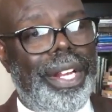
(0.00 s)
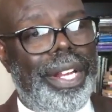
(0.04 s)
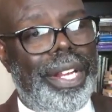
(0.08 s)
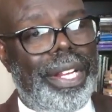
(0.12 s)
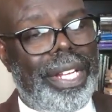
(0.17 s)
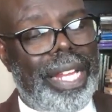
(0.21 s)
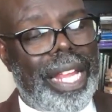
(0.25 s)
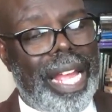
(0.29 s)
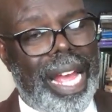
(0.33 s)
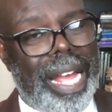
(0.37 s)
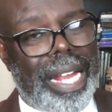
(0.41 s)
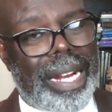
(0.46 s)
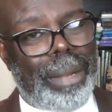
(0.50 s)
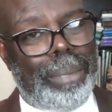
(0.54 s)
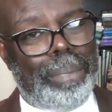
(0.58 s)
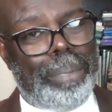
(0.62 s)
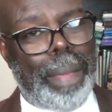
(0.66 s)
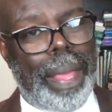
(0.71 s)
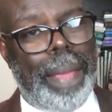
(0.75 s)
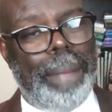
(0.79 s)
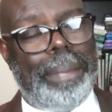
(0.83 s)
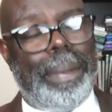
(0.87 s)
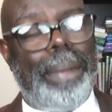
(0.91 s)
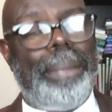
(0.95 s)
a lot of
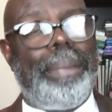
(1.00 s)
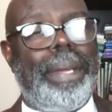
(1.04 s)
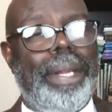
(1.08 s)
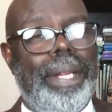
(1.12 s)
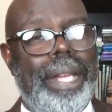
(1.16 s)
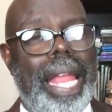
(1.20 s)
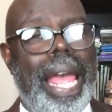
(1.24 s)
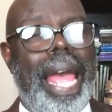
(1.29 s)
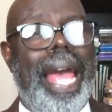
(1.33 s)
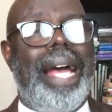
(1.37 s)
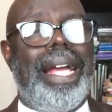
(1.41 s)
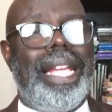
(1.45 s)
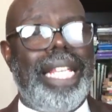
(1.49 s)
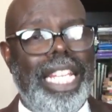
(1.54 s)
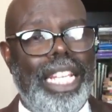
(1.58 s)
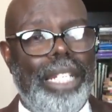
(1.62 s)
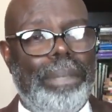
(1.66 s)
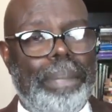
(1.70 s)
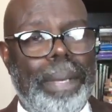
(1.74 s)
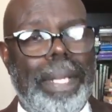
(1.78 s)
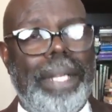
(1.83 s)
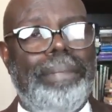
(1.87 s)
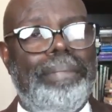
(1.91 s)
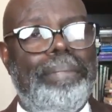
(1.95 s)
people, but now he's
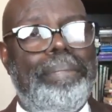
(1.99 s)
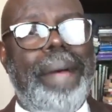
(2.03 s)
been